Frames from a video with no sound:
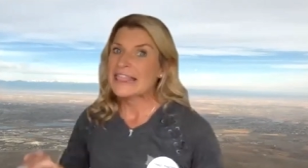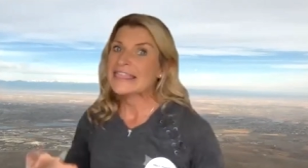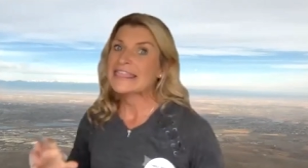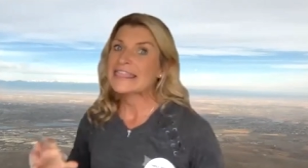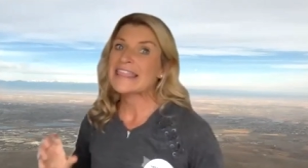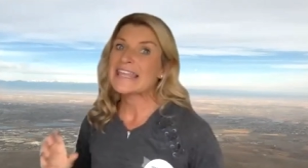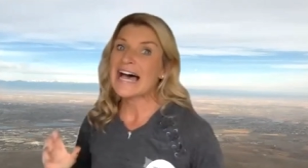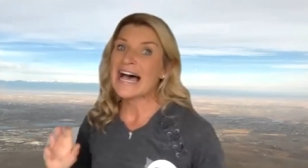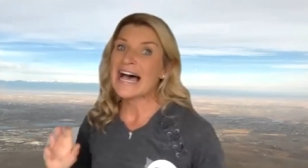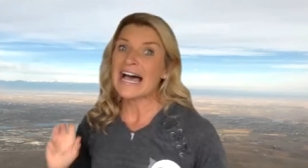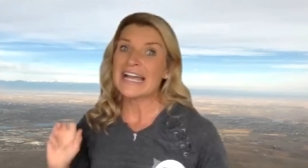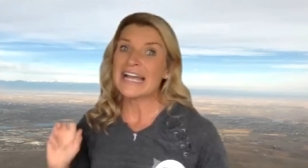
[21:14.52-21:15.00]

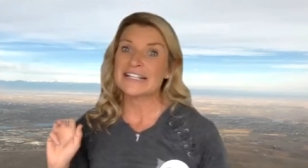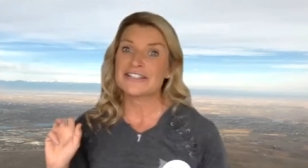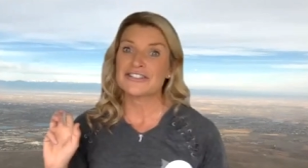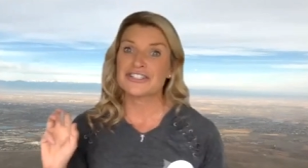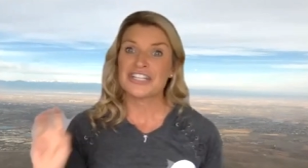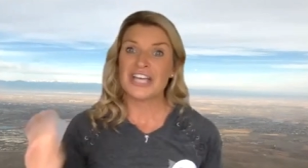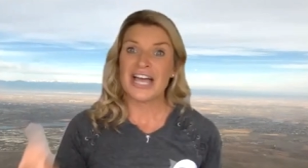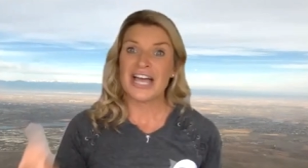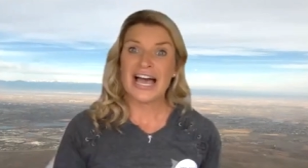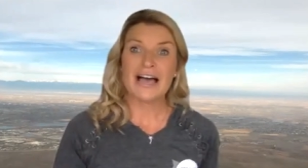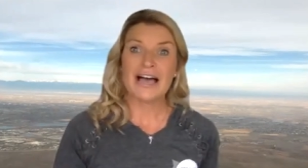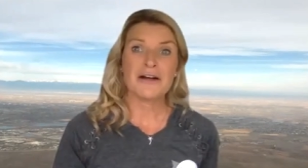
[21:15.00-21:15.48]
That
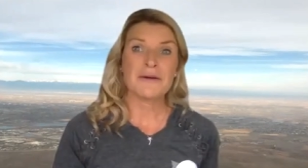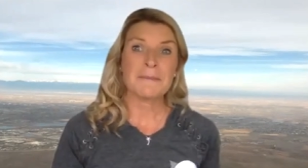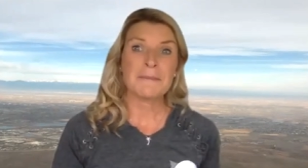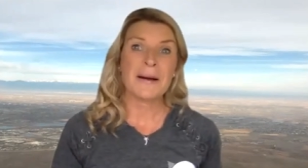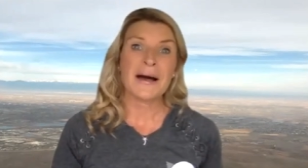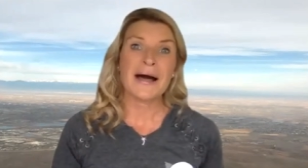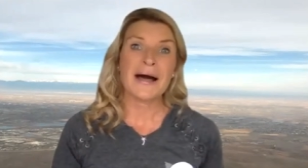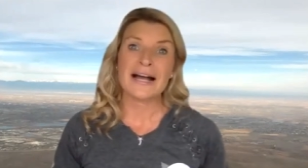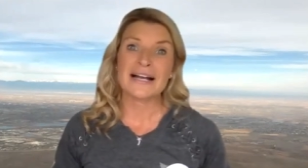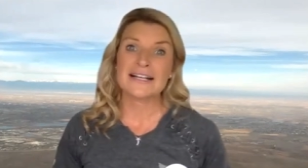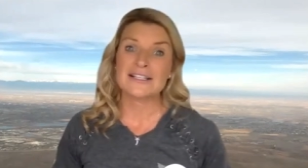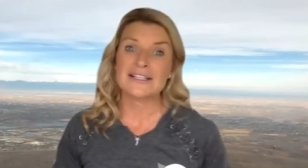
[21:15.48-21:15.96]
chat
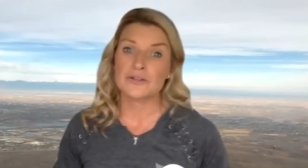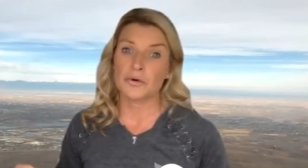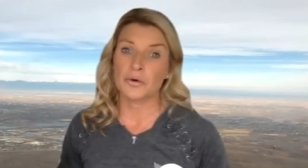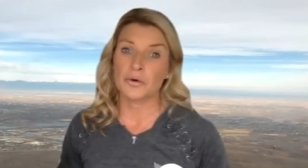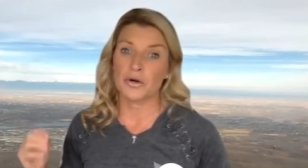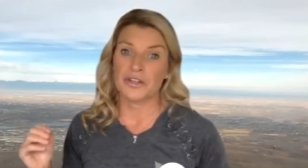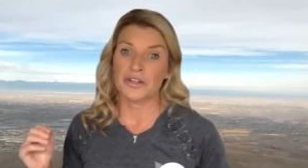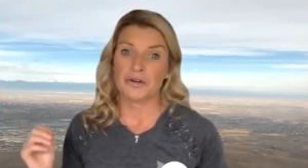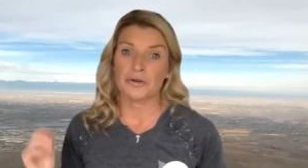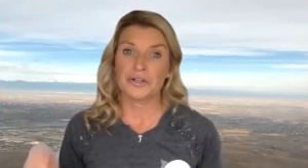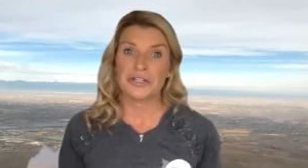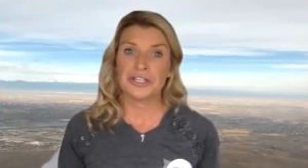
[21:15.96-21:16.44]
box or
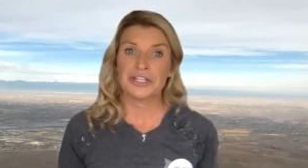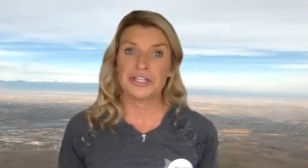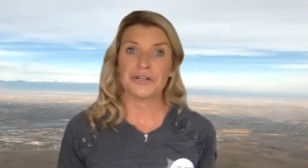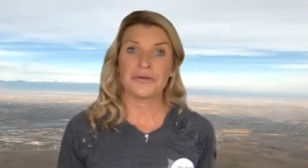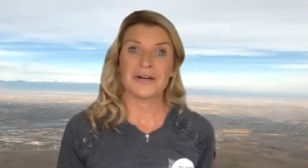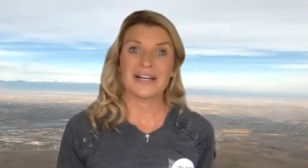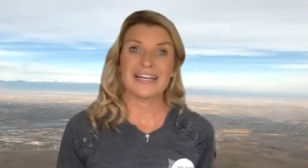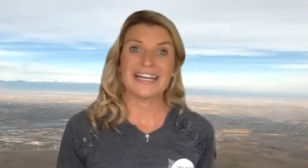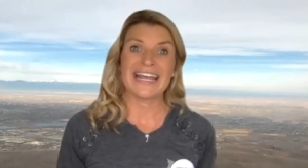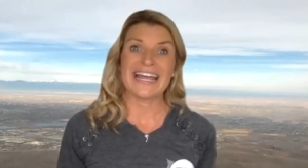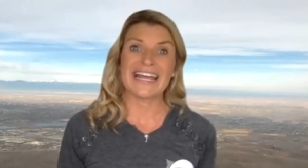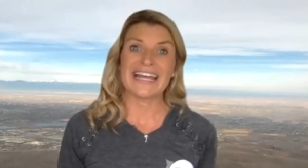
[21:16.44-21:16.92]
the
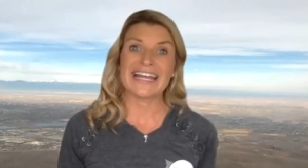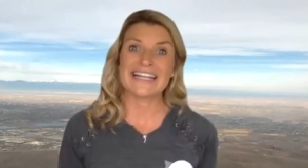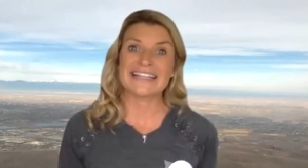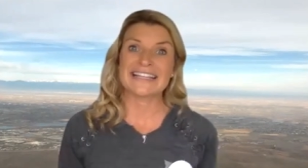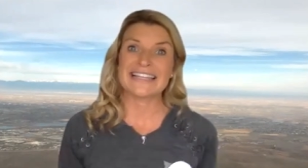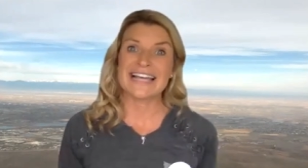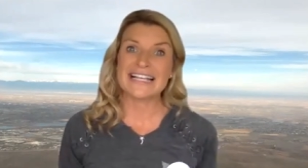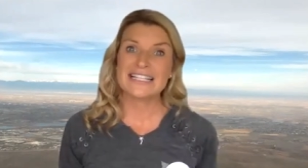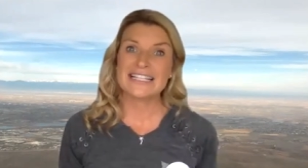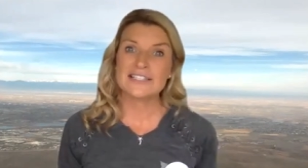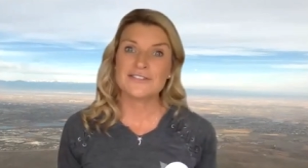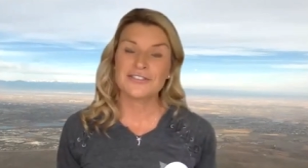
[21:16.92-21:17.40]
Q&A,
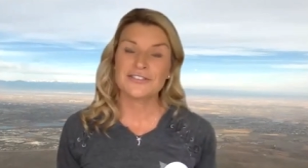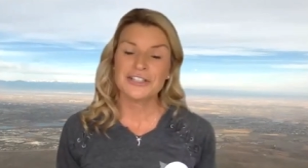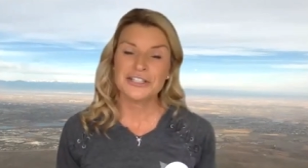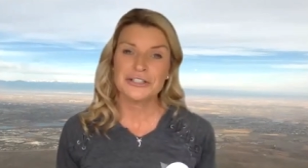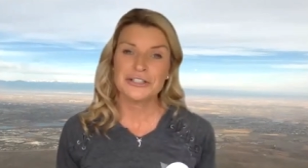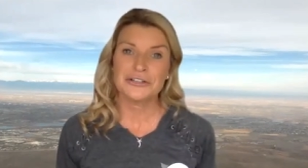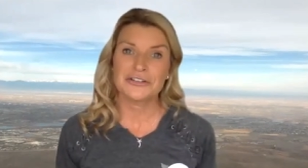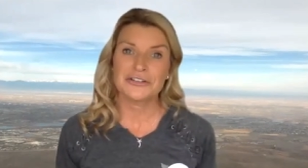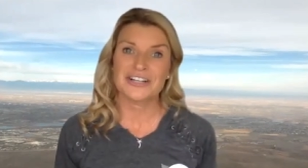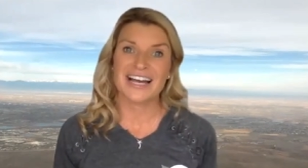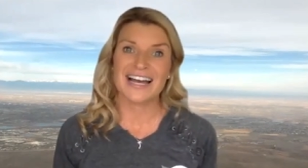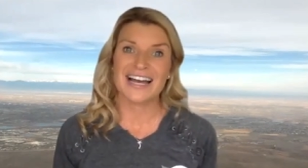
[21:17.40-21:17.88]
that's for
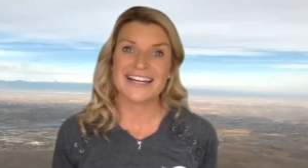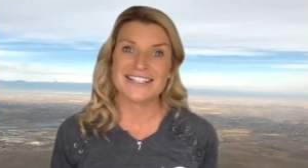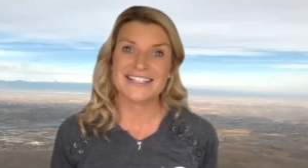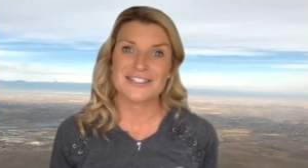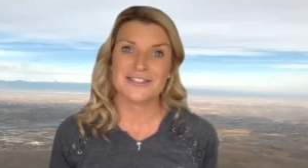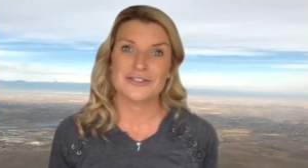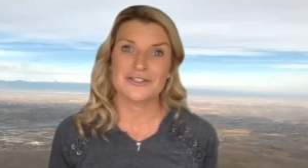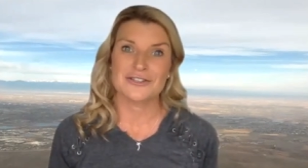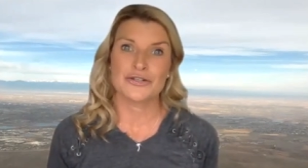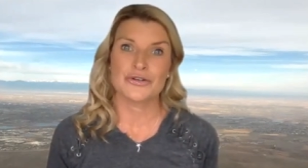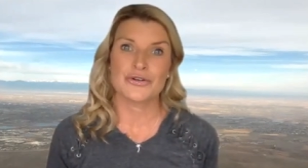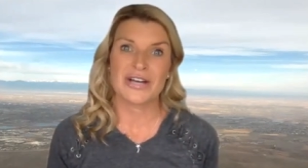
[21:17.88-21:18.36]
you guys so
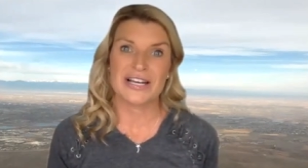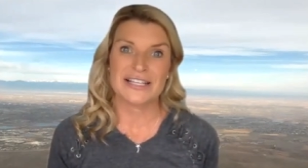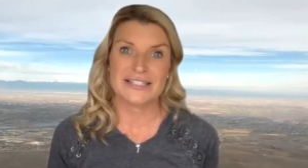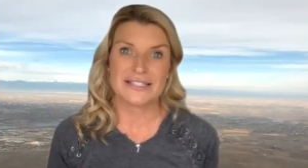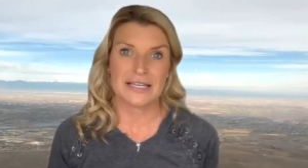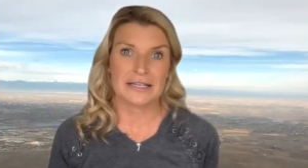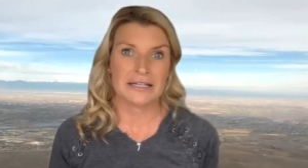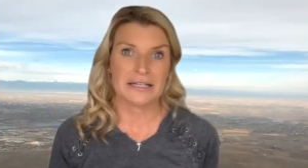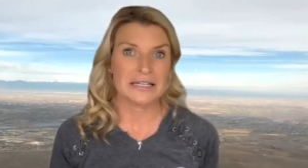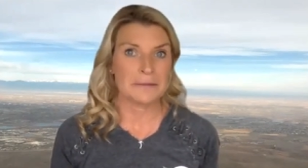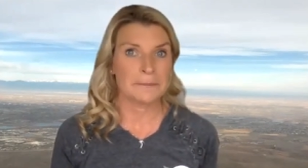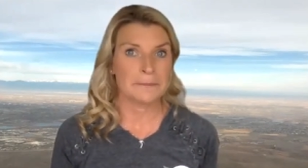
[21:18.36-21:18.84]
you guys
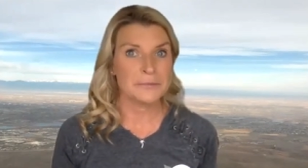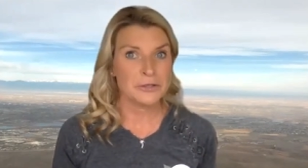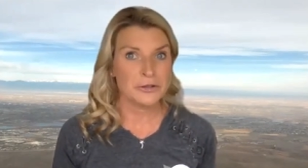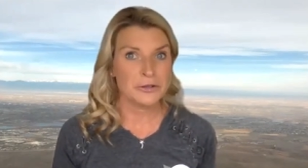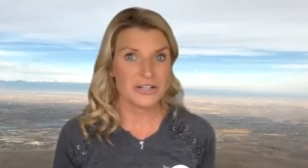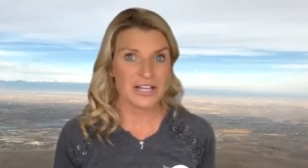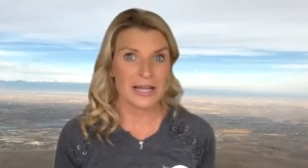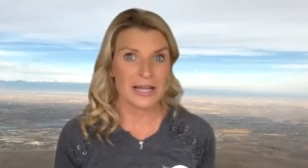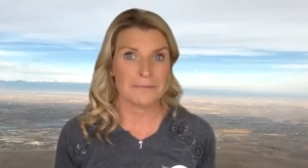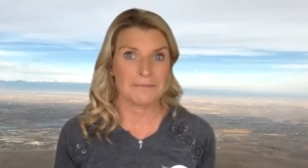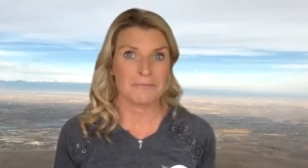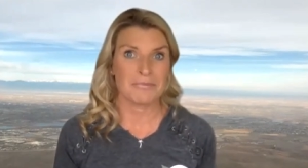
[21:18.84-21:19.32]
can
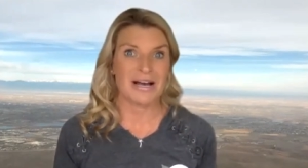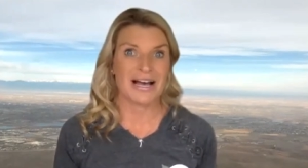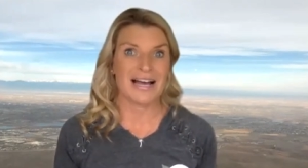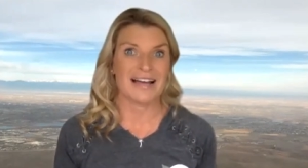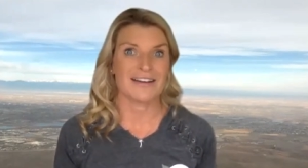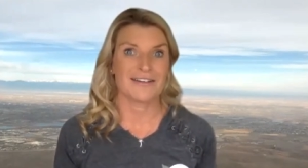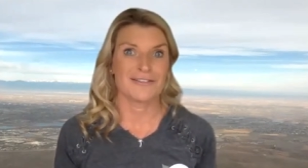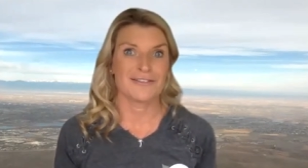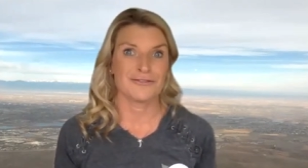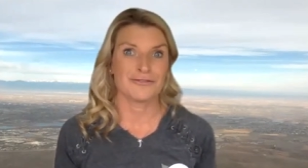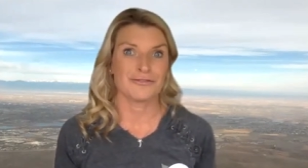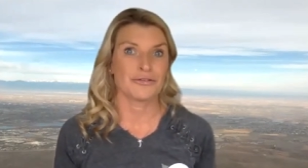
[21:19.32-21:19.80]
communicate back
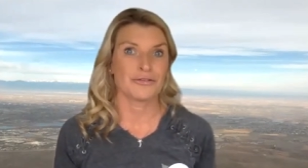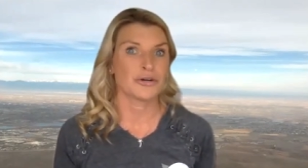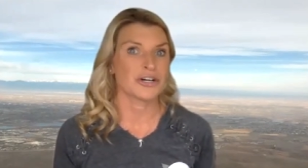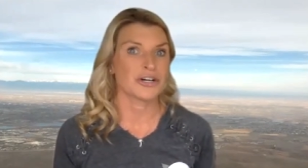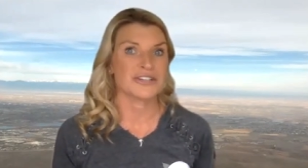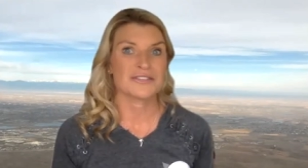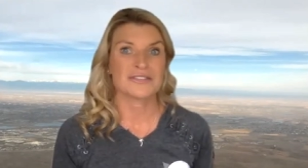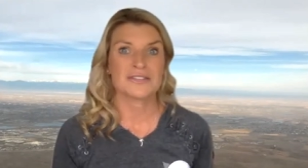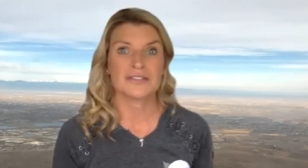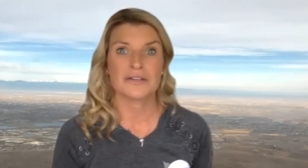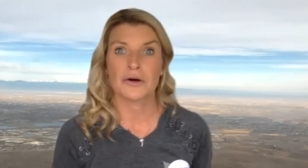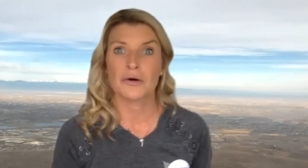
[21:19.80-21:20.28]
and
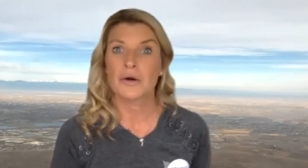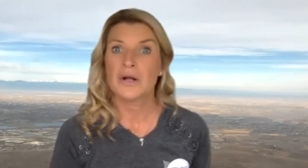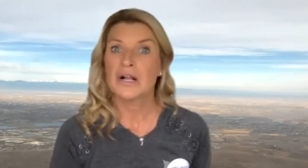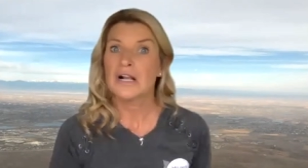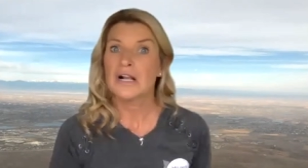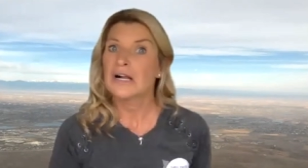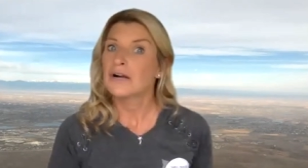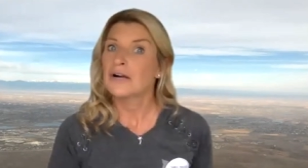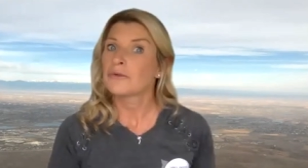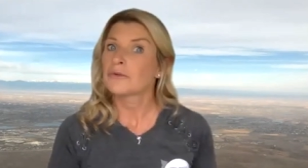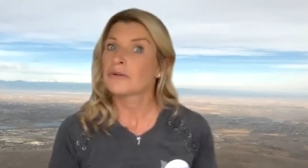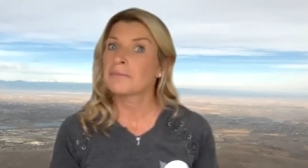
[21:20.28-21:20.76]
forth. So
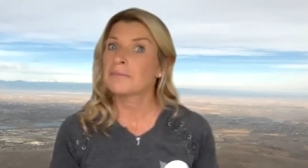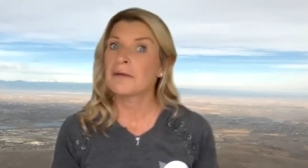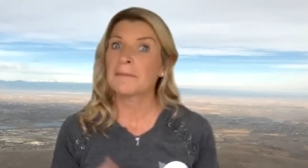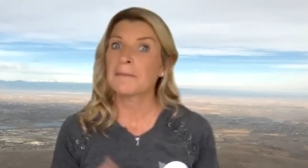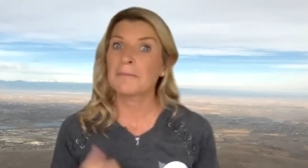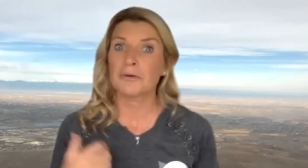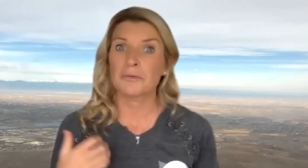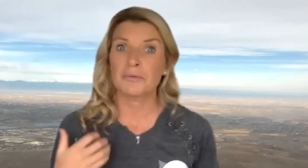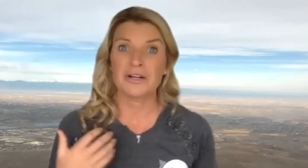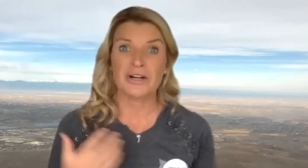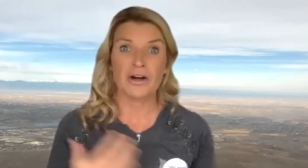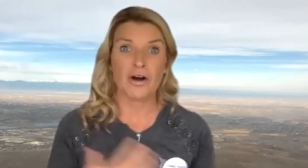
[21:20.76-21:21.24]

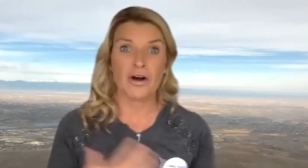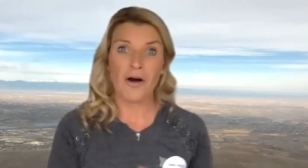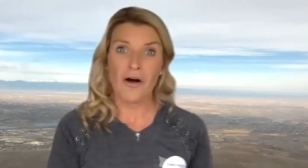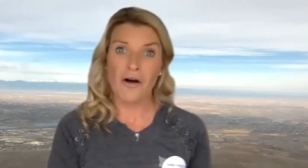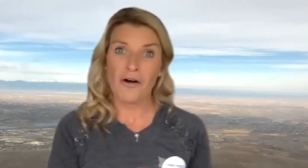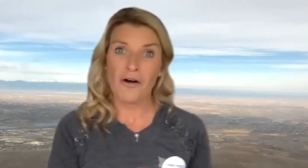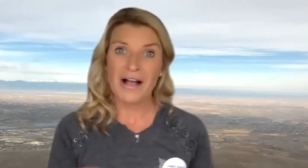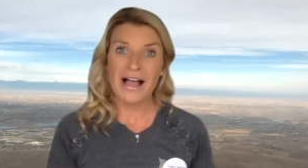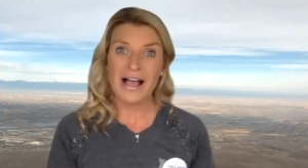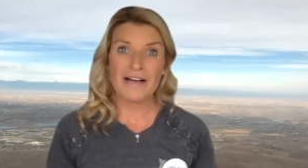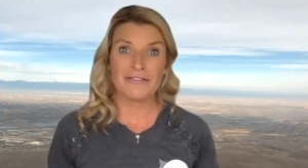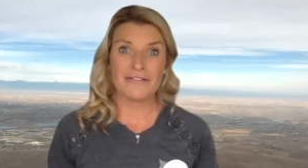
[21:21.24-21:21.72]
remember, we
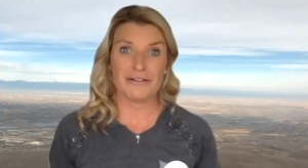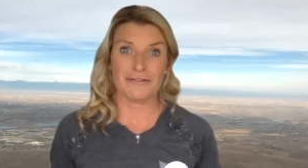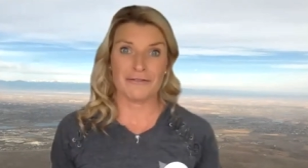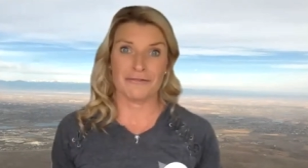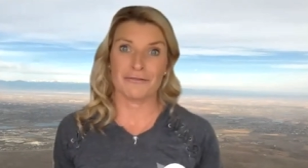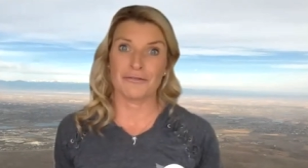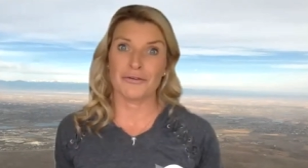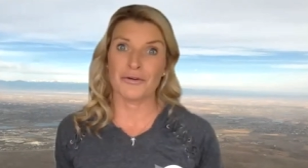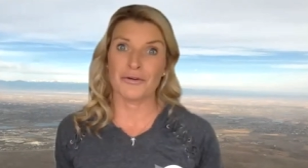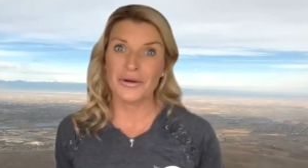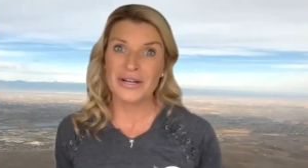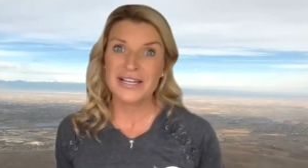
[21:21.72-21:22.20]
all have a
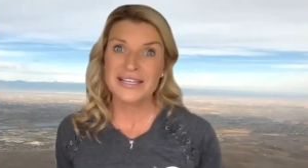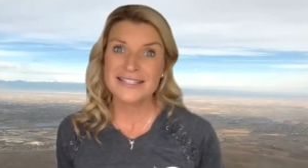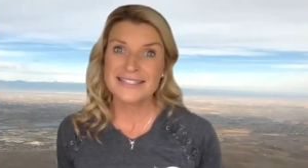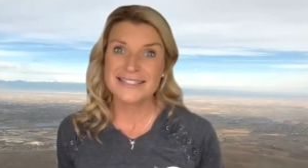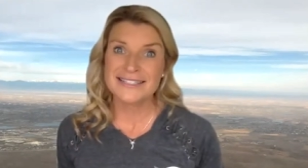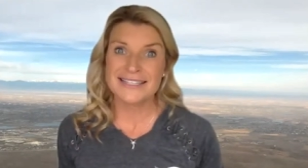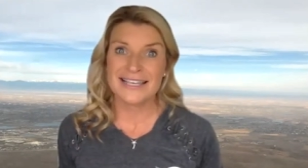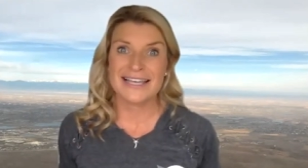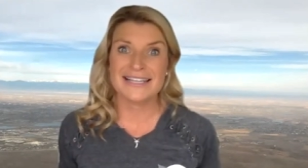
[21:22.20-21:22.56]
voice.